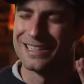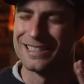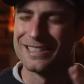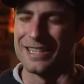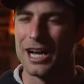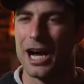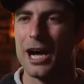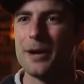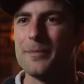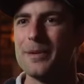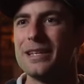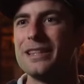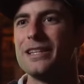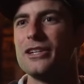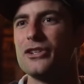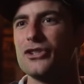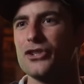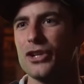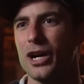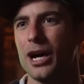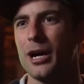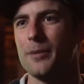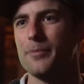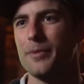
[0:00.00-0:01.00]
Dom, in the
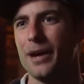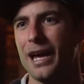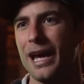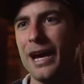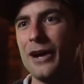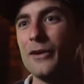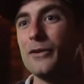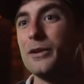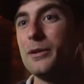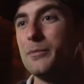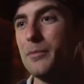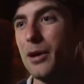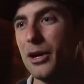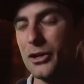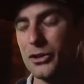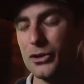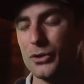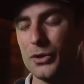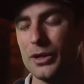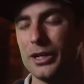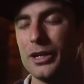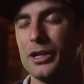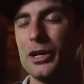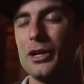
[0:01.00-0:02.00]
shop out in
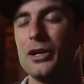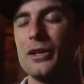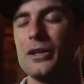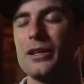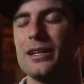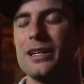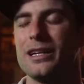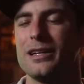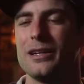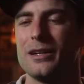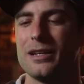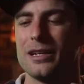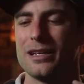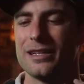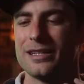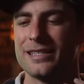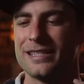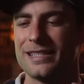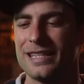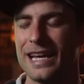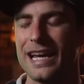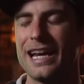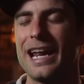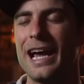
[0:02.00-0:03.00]
Montreal,
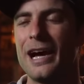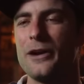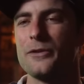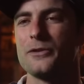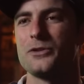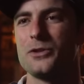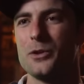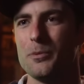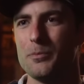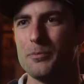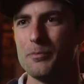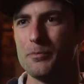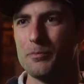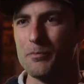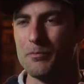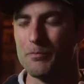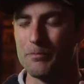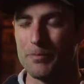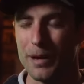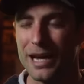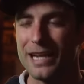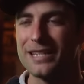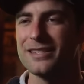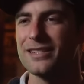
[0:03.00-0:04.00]
set out to
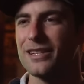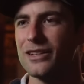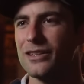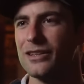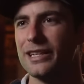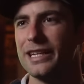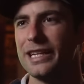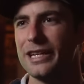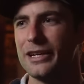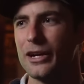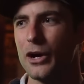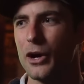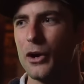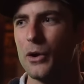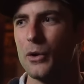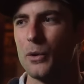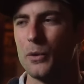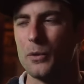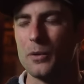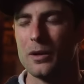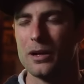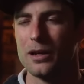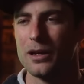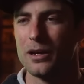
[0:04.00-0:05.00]
basically
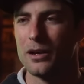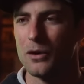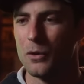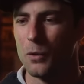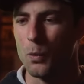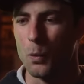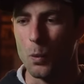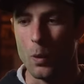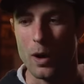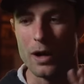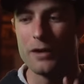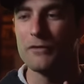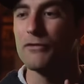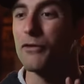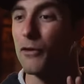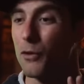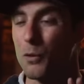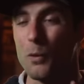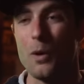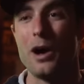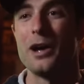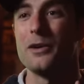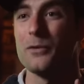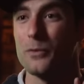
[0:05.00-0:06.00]
go
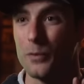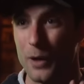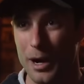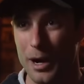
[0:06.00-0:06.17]
one-for-one